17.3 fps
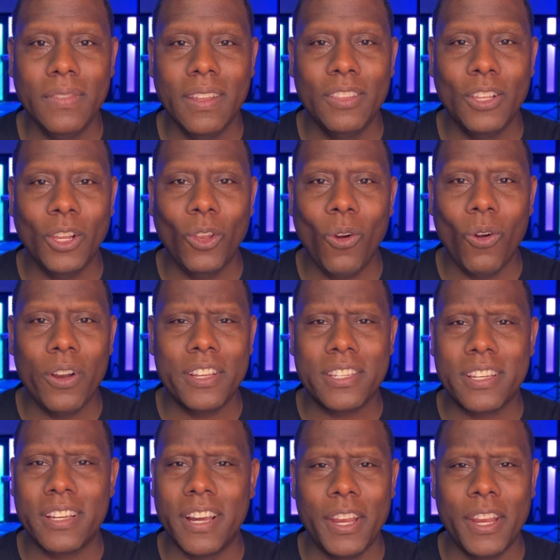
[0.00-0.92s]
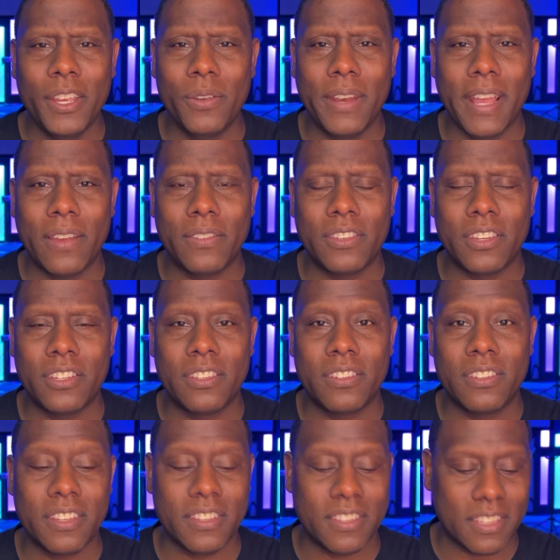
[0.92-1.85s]
The Lord is cutting you down
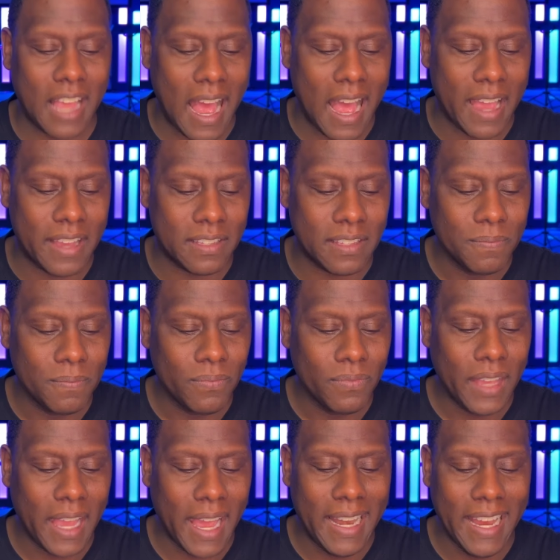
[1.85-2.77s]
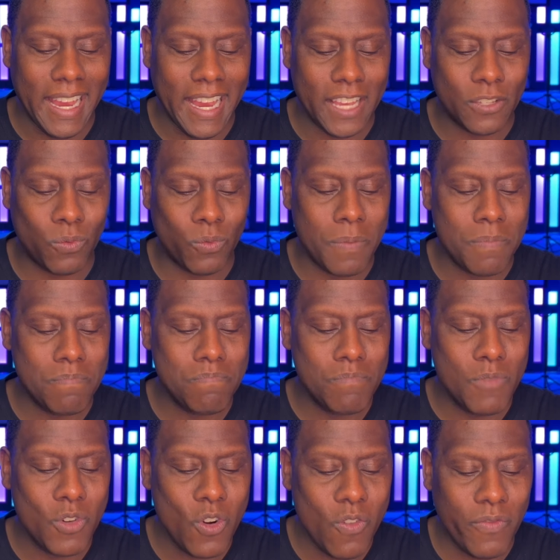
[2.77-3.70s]
to size, and He is
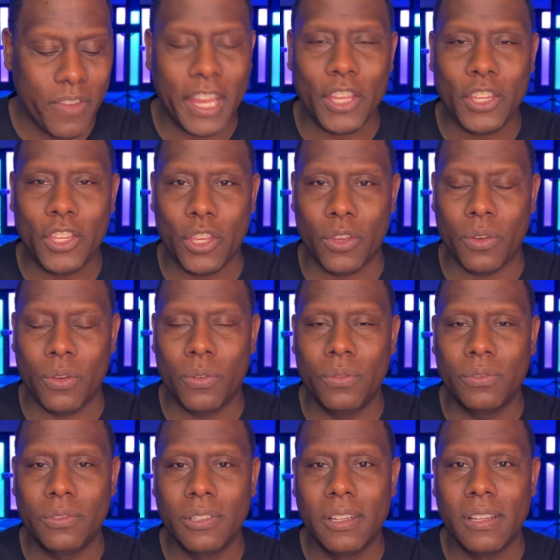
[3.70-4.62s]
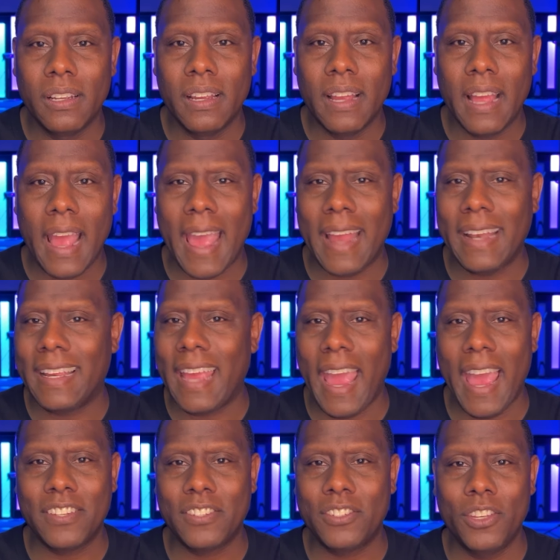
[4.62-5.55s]
removing you and
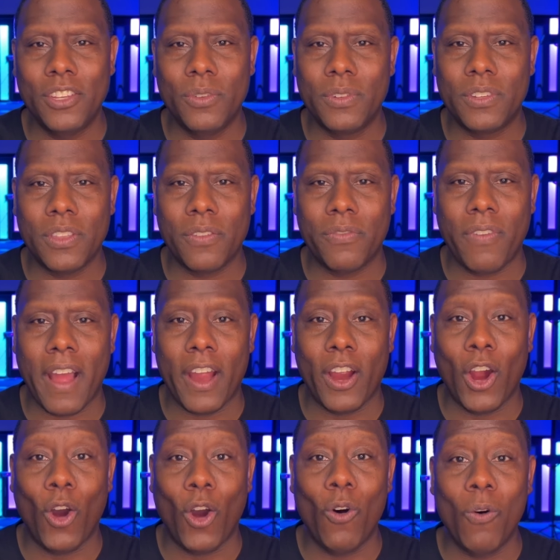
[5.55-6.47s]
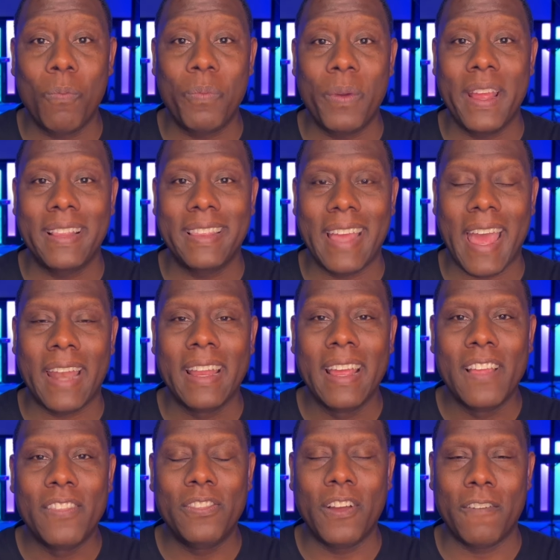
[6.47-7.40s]
casting you into the fire, hoping that
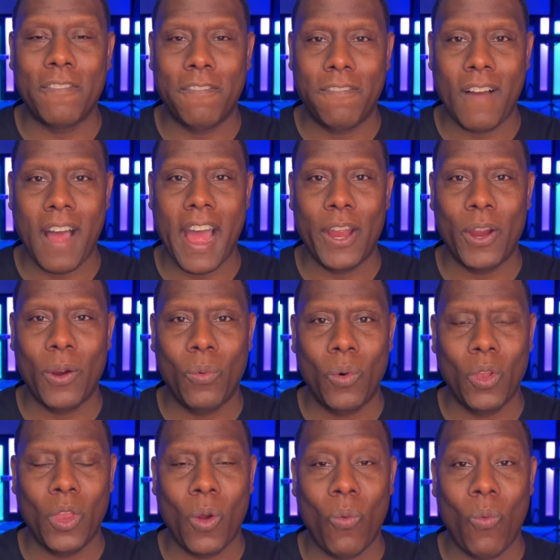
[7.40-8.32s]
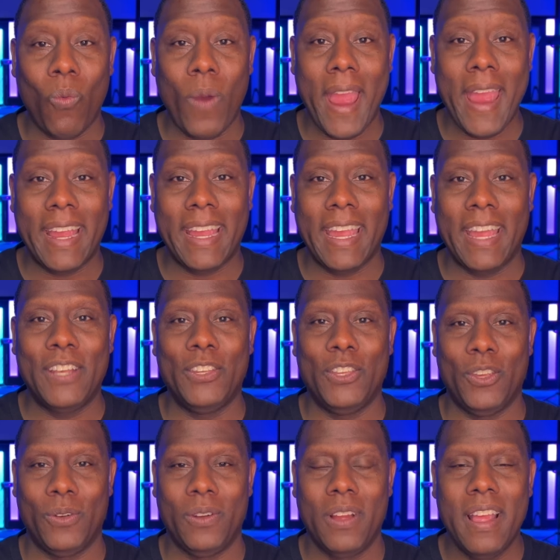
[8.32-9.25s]
the fire will awaken
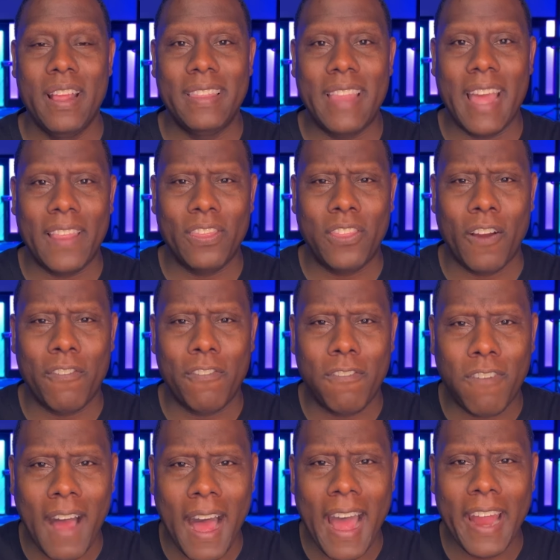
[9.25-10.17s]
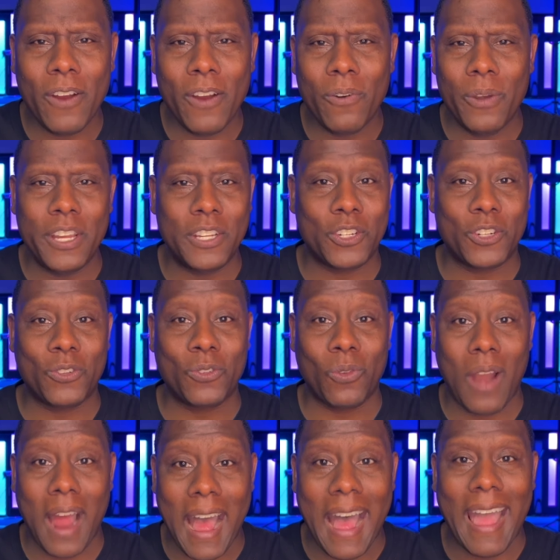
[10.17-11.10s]
you, that the fiery
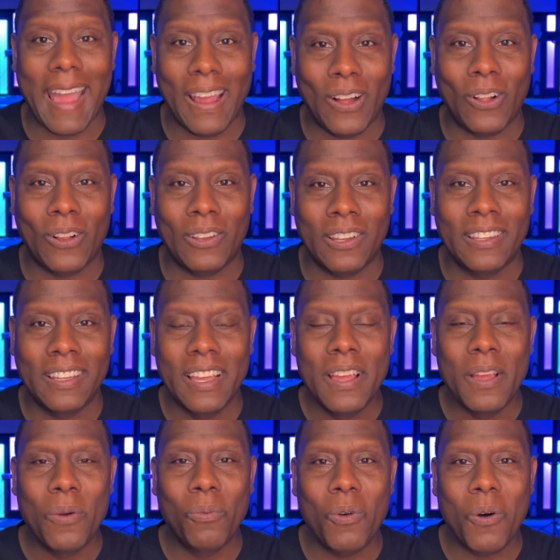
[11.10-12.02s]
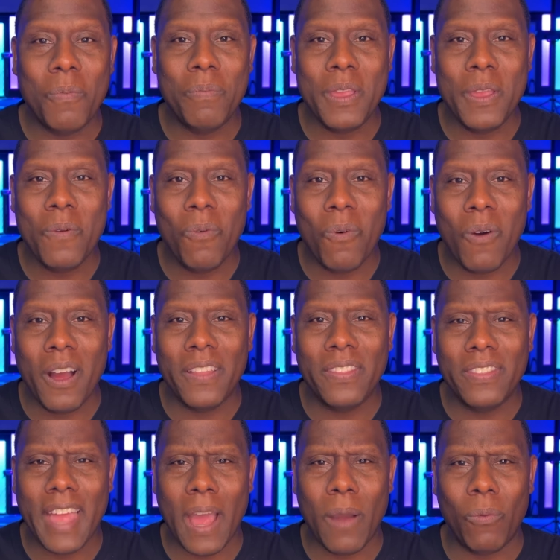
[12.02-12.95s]
trial will be
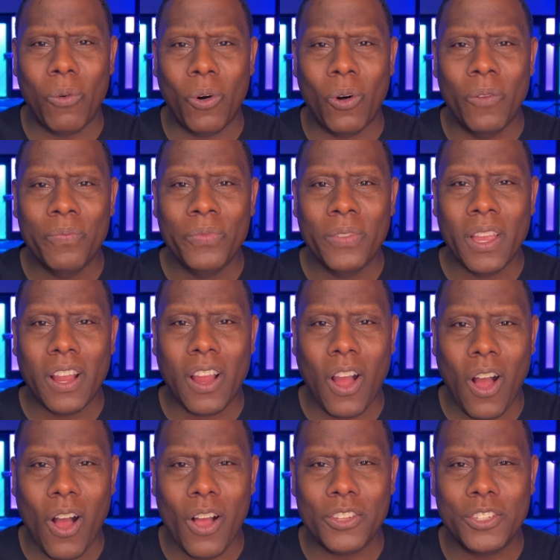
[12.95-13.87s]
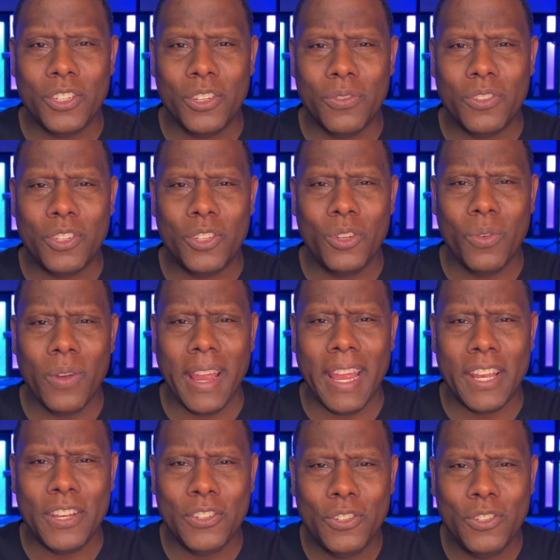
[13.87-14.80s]
one that will cause you to
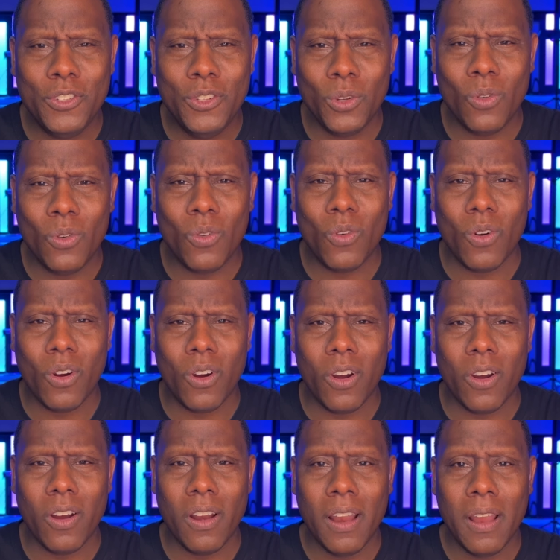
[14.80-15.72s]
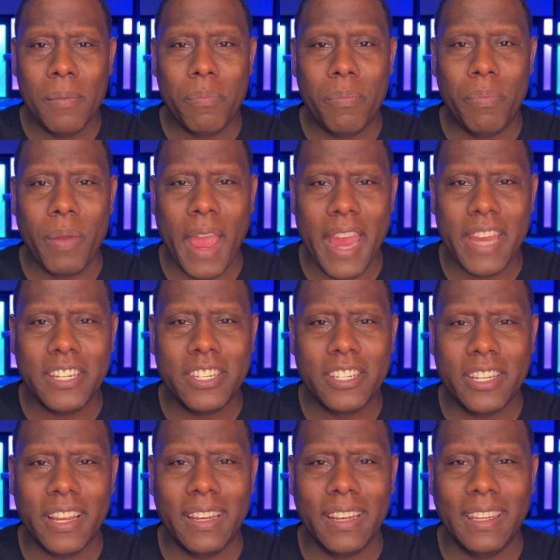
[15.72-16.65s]
endure
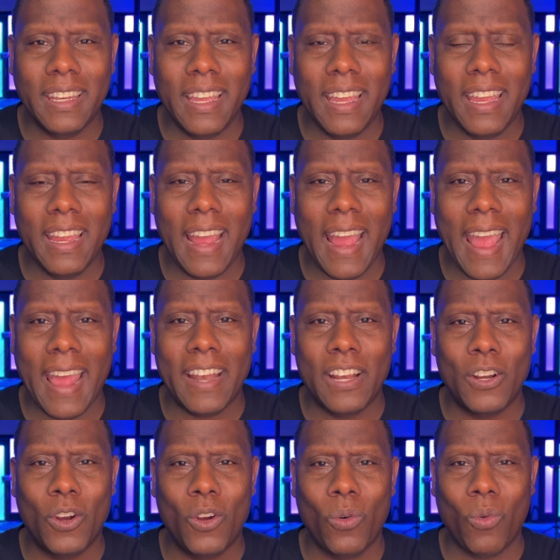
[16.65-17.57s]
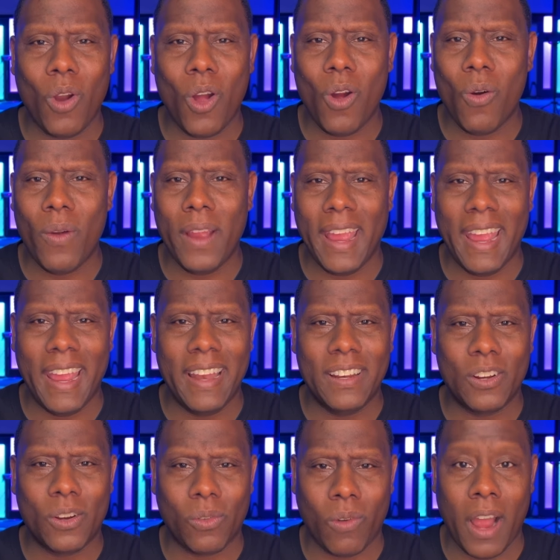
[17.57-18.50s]
patiently and grow
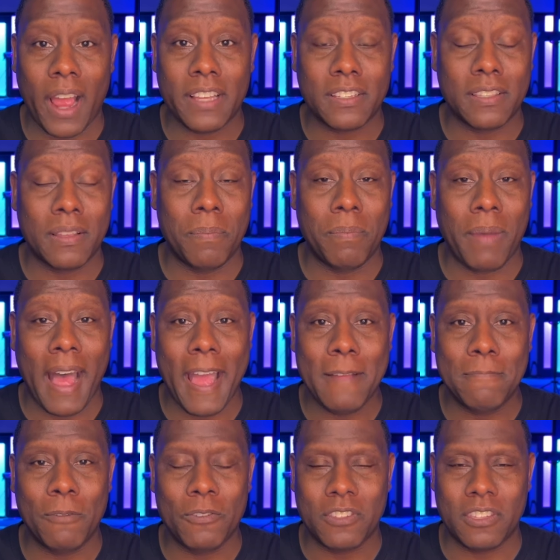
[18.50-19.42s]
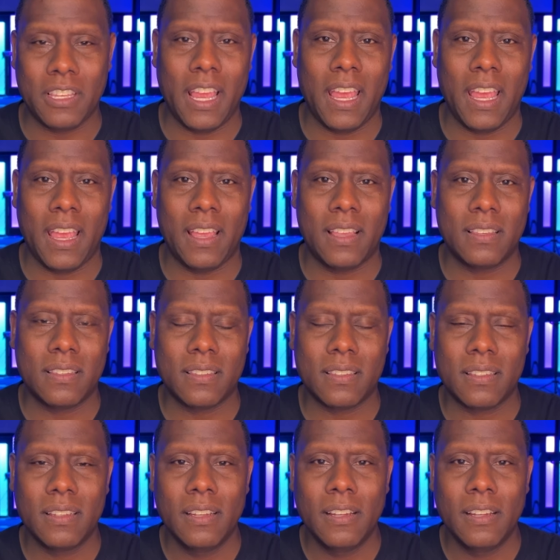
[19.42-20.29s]
in Christ. The Bible says